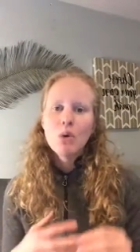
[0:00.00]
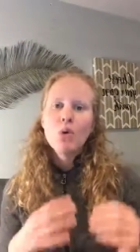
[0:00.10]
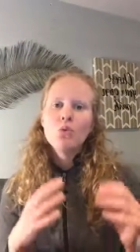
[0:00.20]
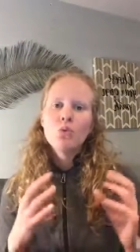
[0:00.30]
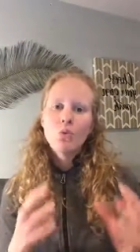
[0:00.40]

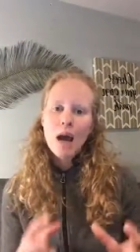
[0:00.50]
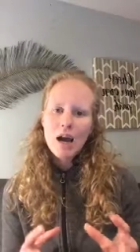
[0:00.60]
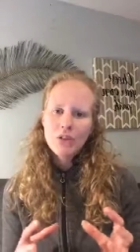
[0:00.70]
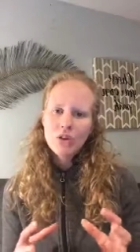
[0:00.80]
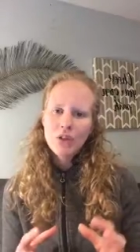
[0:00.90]

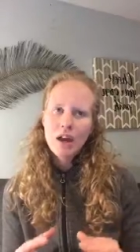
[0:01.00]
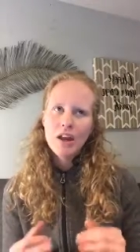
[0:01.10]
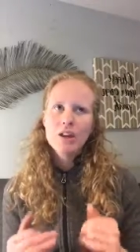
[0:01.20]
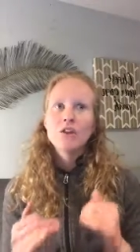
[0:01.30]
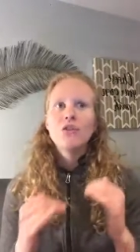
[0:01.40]
rather
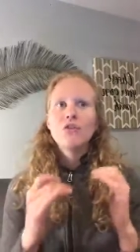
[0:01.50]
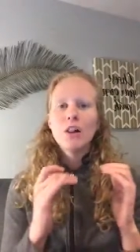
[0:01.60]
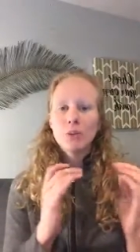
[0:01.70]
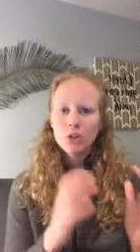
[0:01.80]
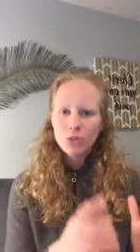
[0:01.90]
than
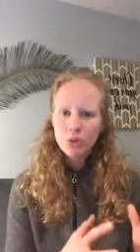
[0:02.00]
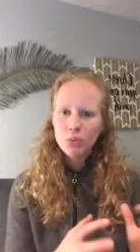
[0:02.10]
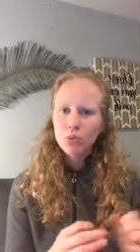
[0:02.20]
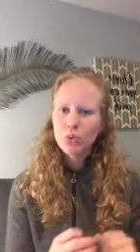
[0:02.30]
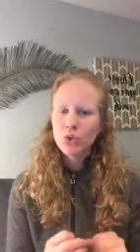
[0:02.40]
following strict
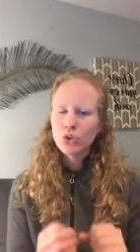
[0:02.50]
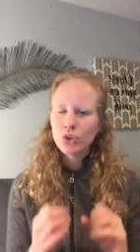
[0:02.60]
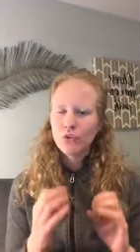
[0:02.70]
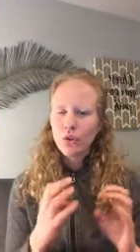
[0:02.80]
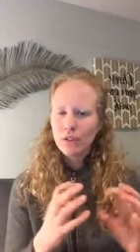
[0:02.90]
rules or
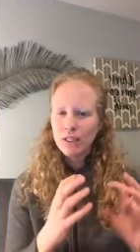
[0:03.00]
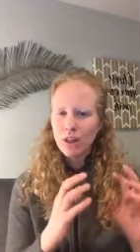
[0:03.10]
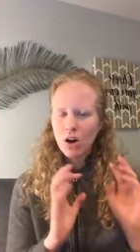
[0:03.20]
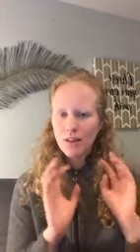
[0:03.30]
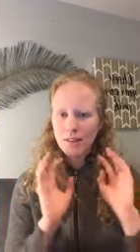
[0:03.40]
focusing
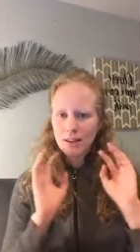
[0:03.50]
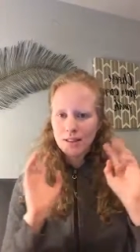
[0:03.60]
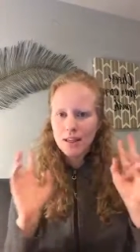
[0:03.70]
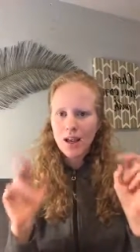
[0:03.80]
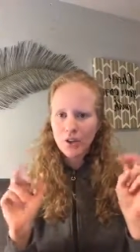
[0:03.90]
on this
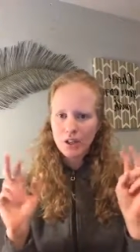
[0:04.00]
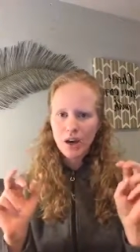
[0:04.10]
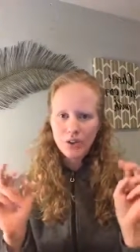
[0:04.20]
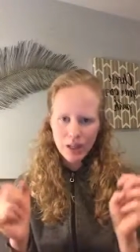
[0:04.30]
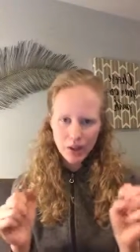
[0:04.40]
healthy
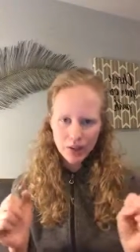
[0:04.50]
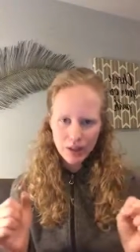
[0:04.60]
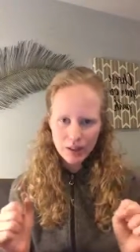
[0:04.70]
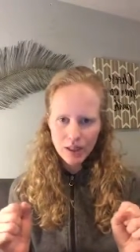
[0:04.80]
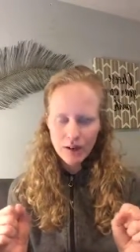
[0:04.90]

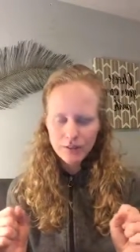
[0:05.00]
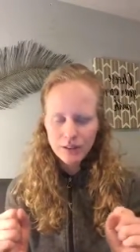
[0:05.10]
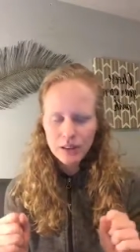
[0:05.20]
stuff.